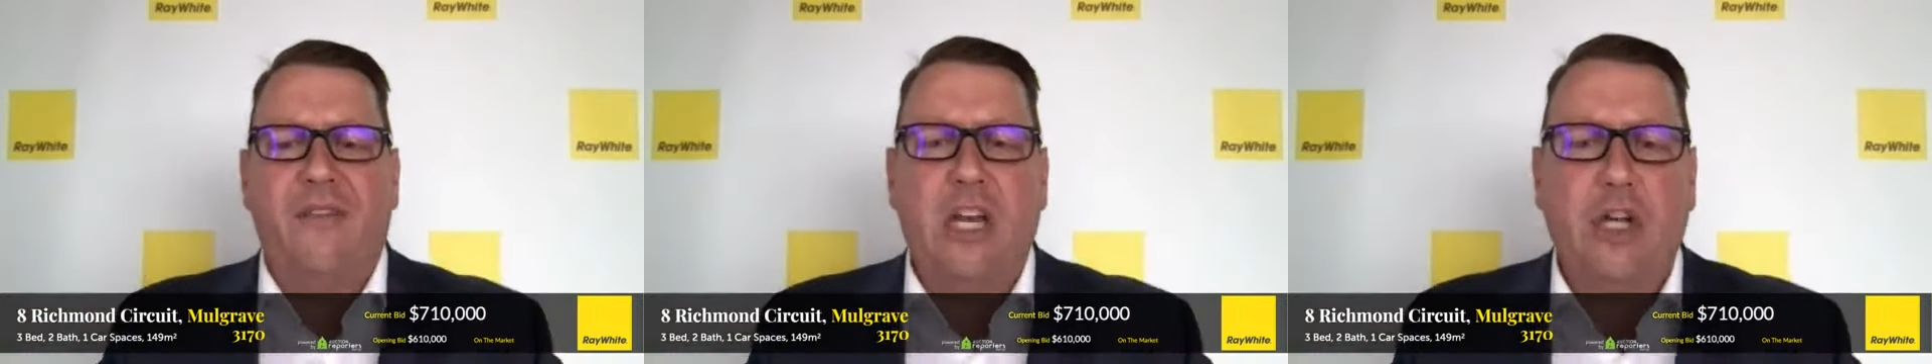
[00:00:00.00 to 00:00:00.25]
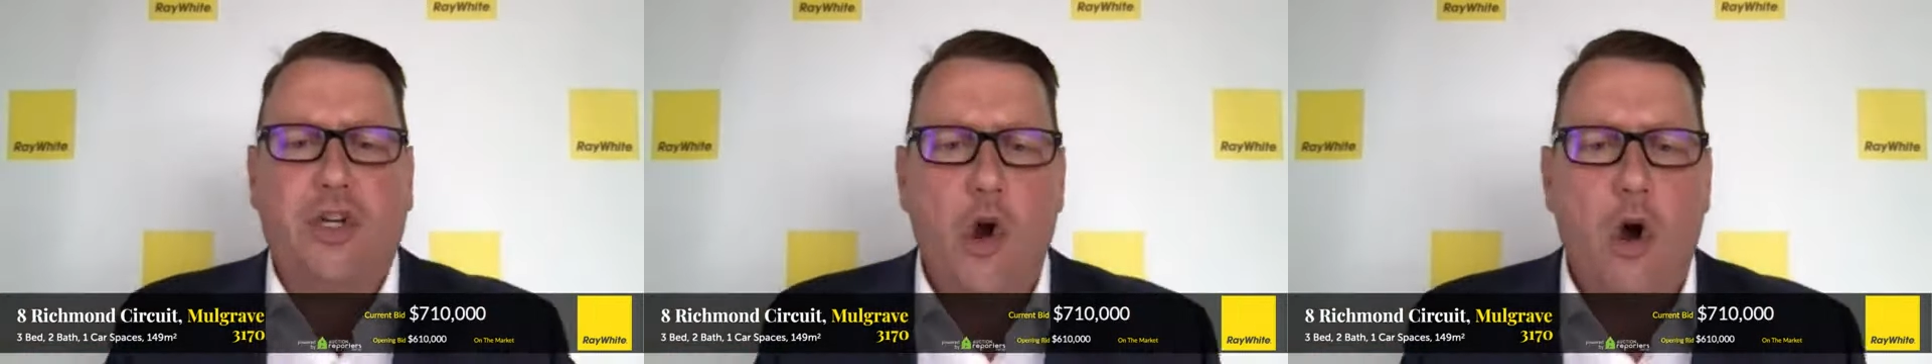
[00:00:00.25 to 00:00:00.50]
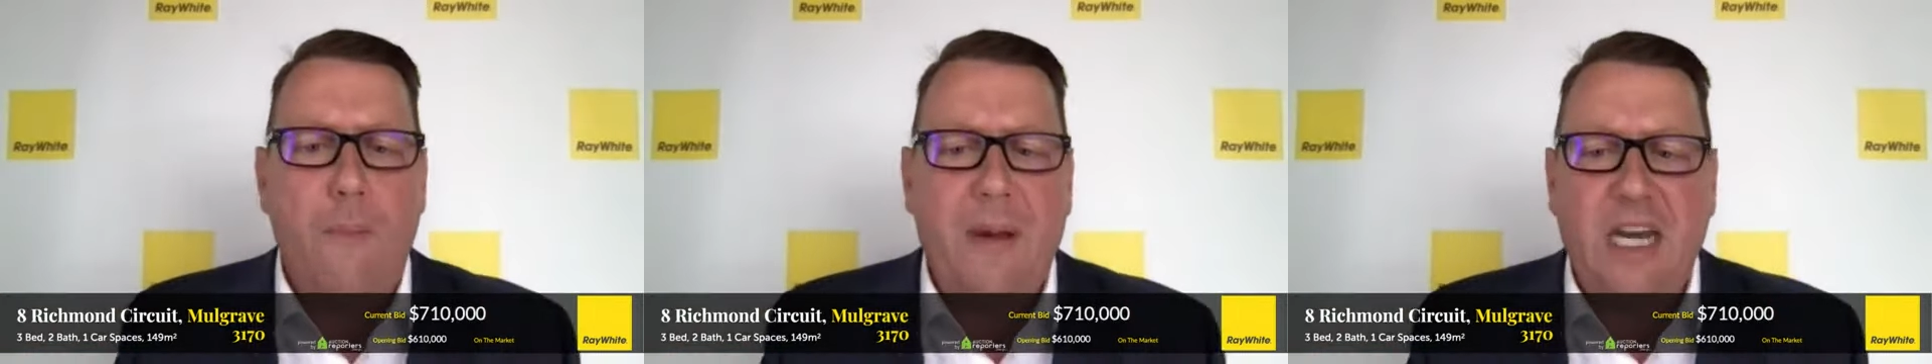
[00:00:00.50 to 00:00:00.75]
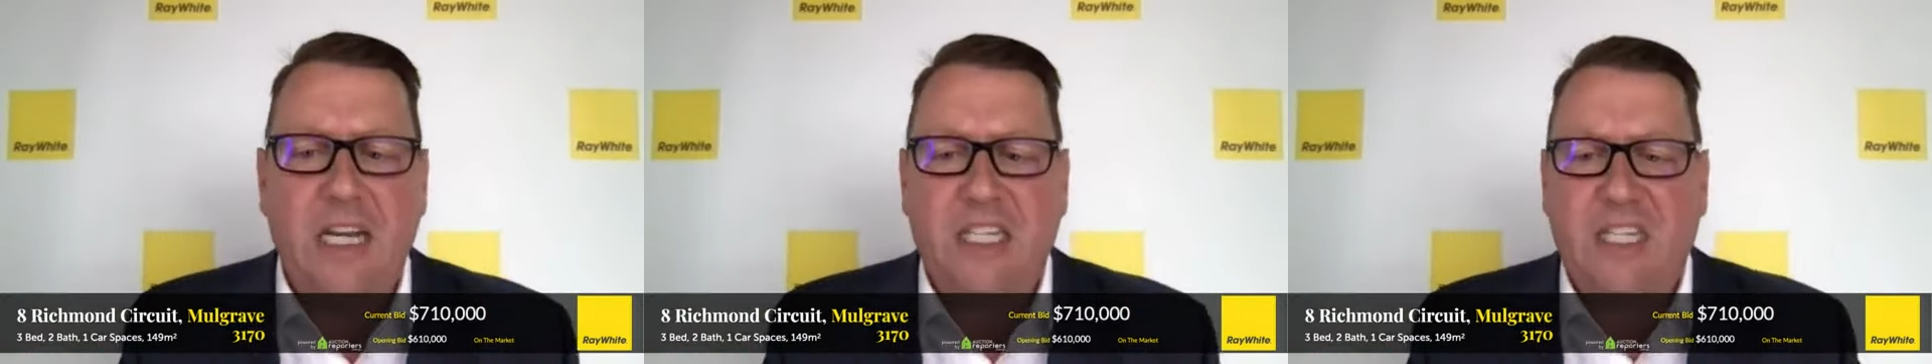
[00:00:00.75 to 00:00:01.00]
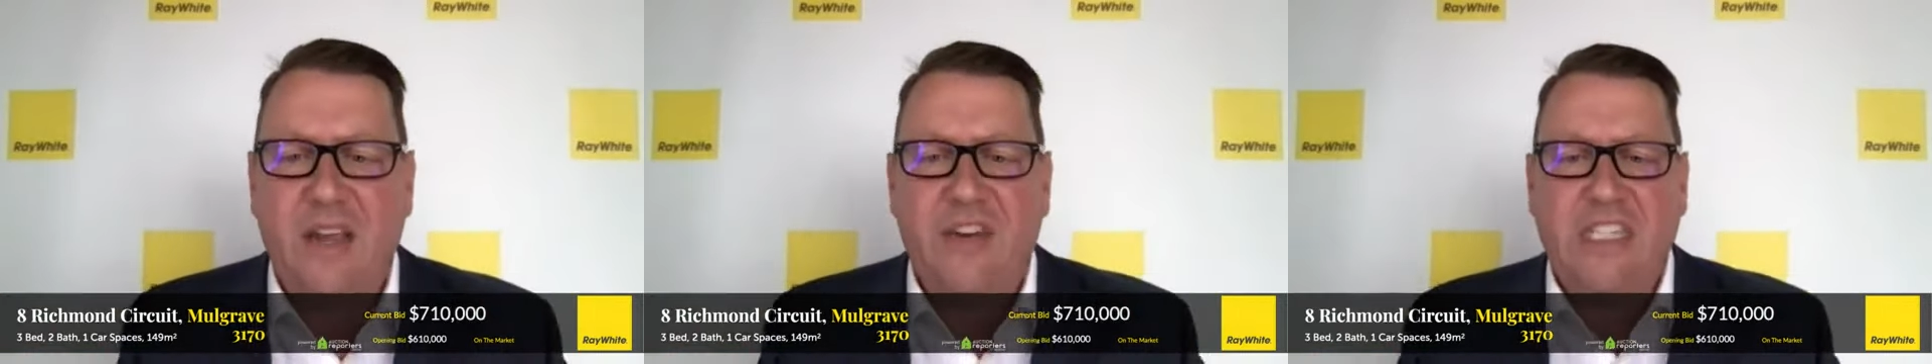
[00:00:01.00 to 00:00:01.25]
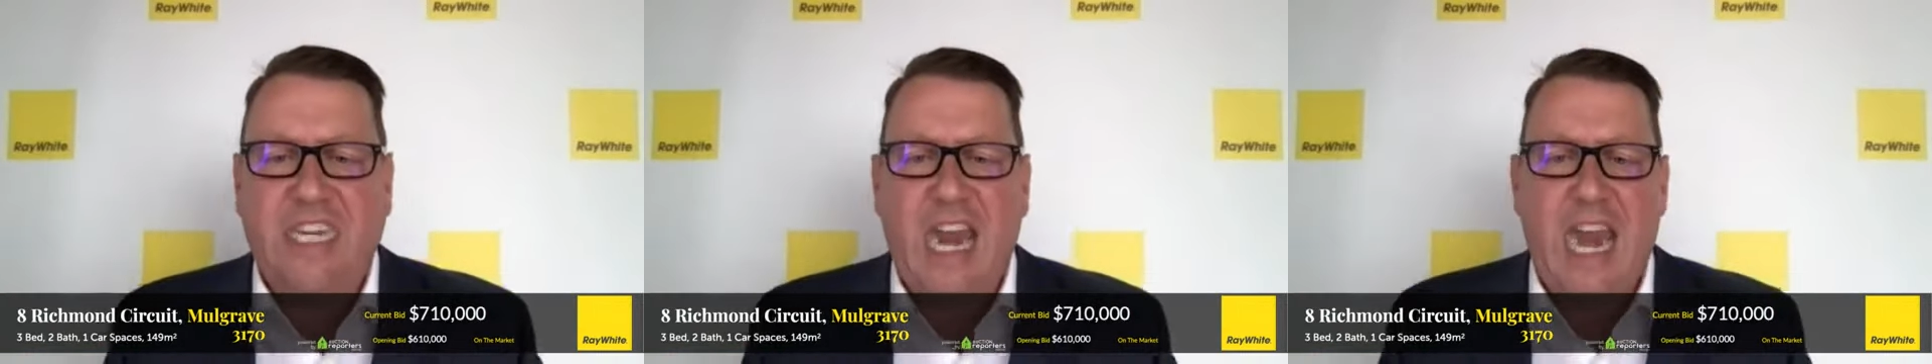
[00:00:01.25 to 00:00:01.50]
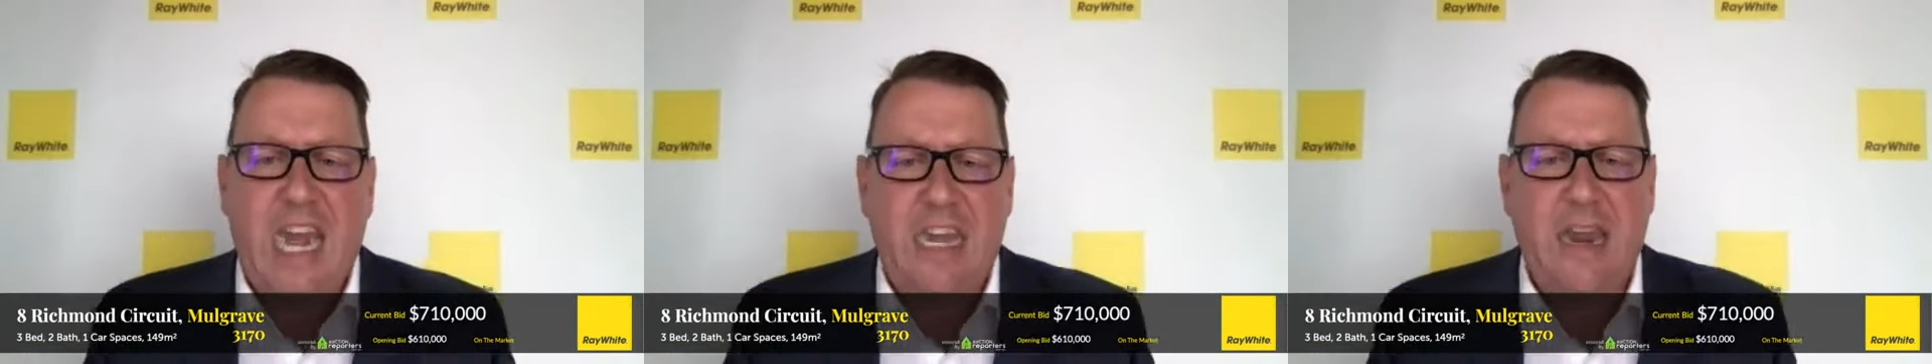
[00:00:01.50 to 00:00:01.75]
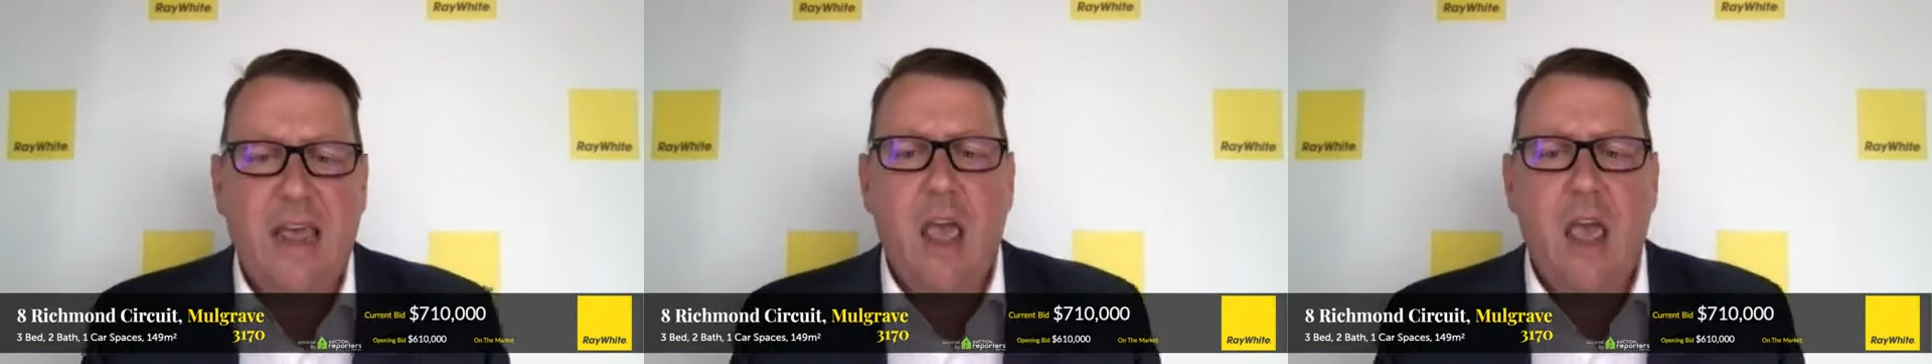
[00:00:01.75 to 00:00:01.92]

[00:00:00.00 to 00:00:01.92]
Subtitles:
it's your bid at 710.